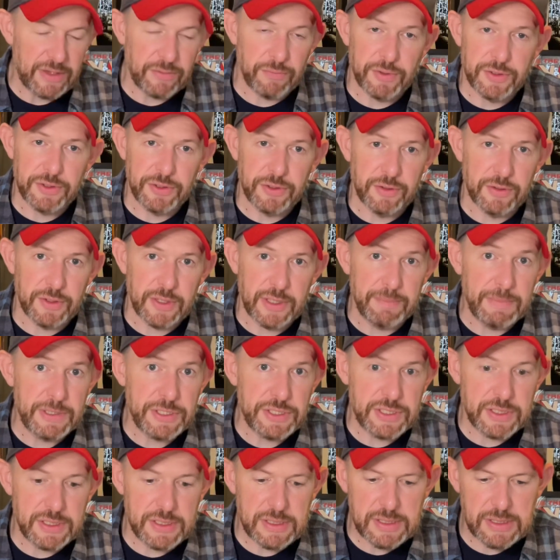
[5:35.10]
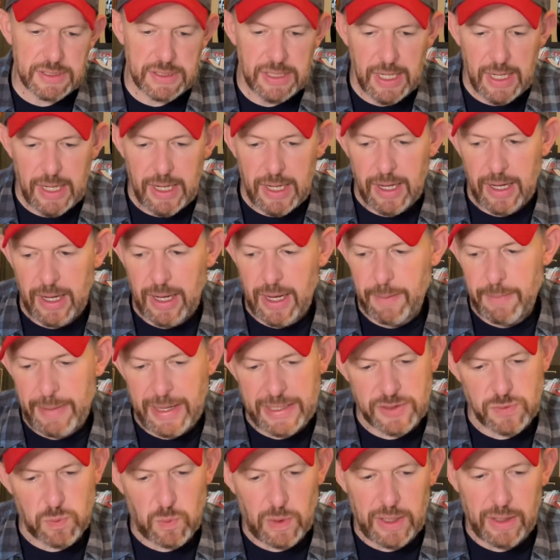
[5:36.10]
and Return commissions,
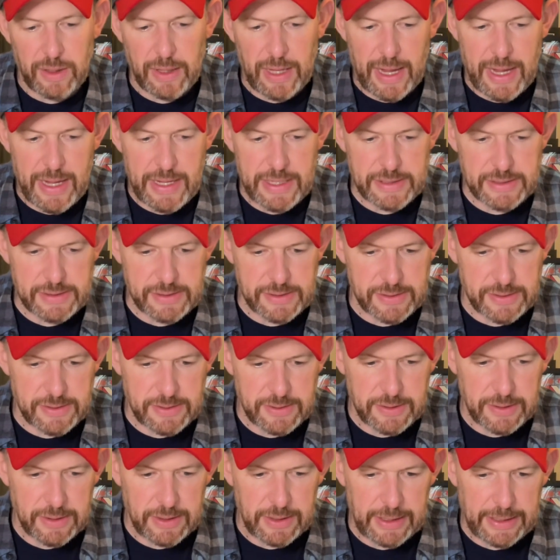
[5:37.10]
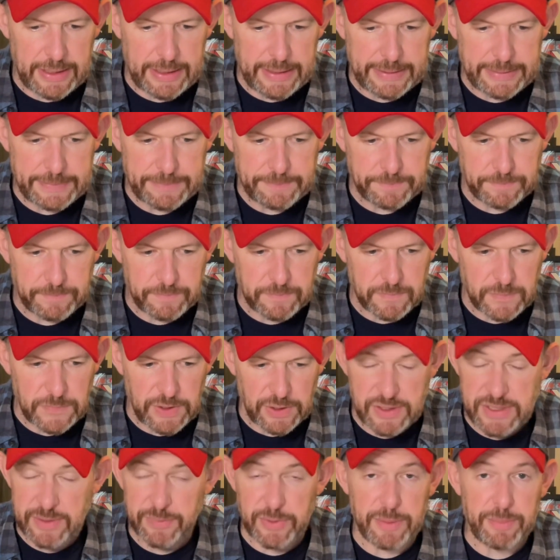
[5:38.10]
as well as
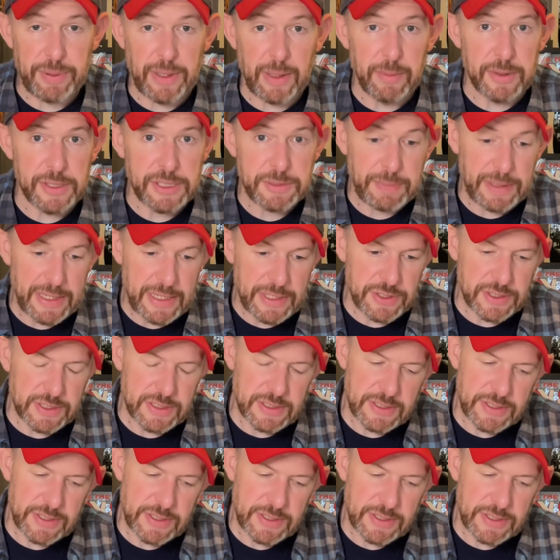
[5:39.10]
some of the published pages.